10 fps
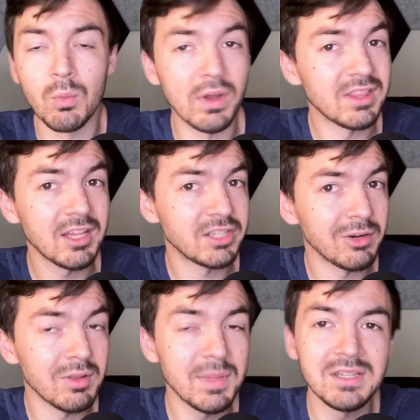what that
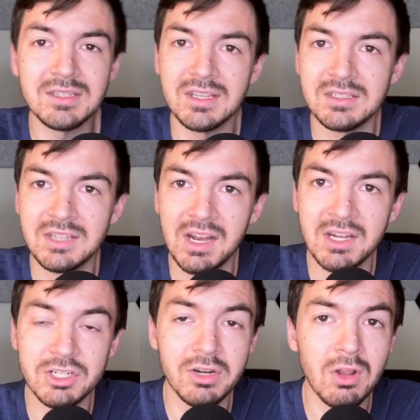generally means in data
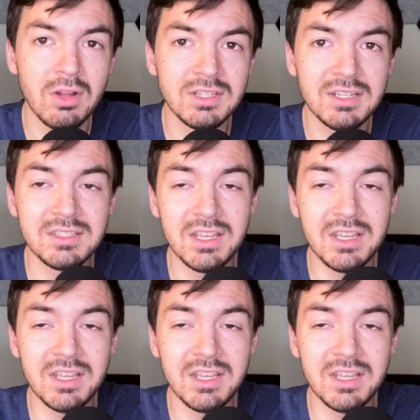engineering context